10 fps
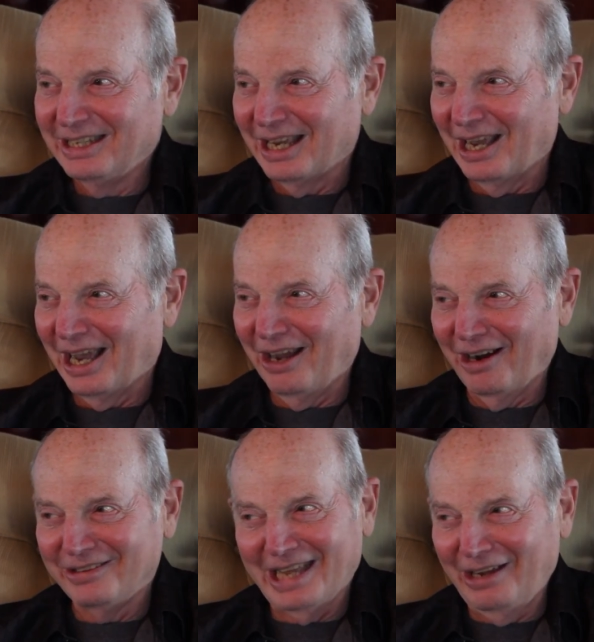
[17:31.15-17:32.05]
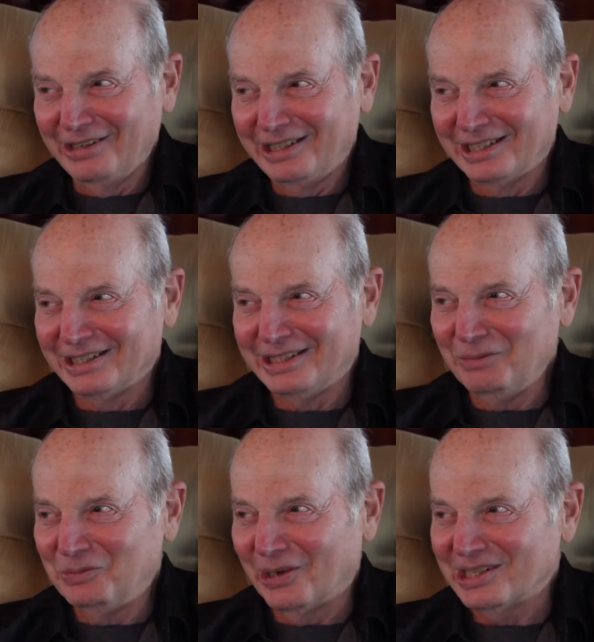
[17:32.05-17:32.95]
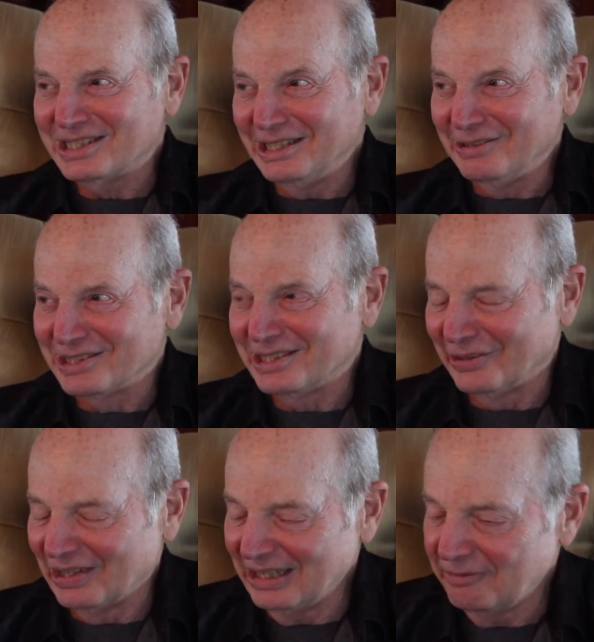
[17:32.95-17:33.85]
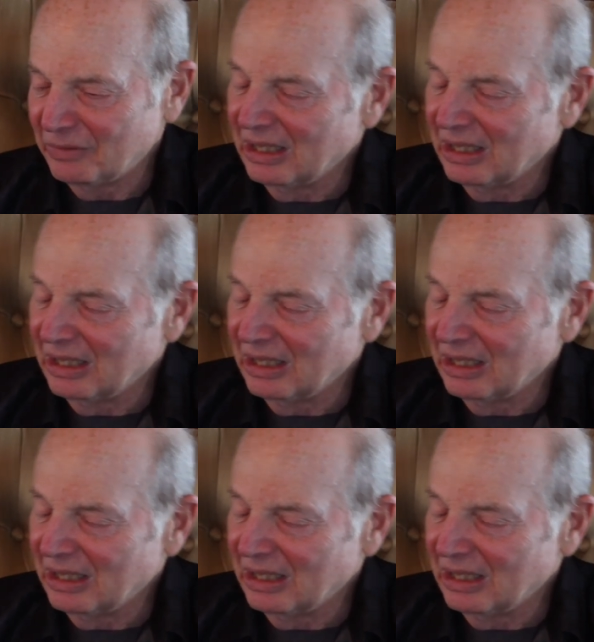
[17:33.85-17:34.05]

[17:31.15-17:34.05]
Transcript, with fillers: I'm deep. Uh, all right, down into the deep dark secrets here, yeah. right?